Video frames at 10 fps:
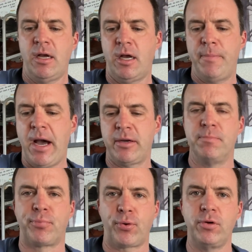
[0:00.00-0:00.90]
about
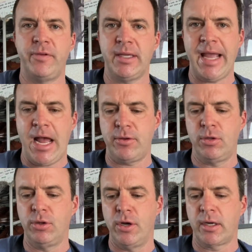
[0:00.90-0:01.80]
improving how you
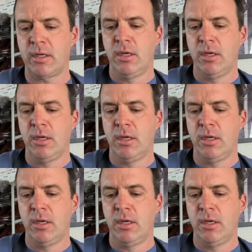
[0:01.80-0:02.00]
look.